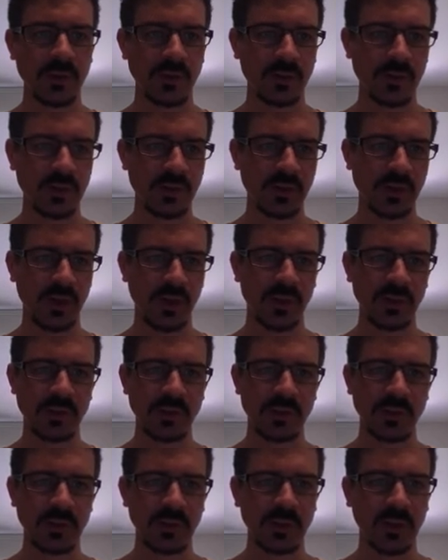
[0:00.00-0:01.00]
this changes
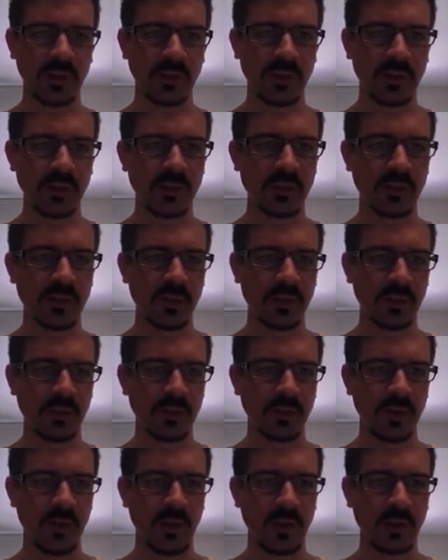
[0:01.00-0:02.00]
and you get these nice
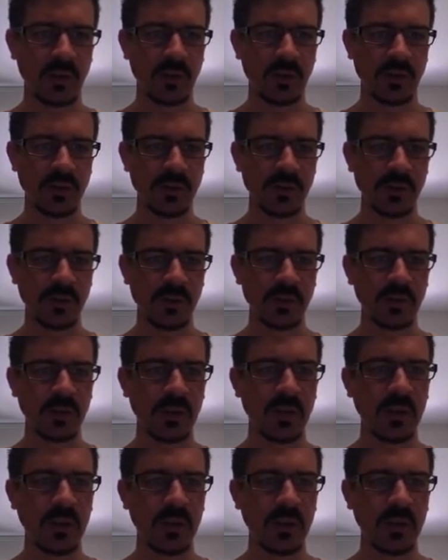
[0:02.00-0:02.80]
little icons here.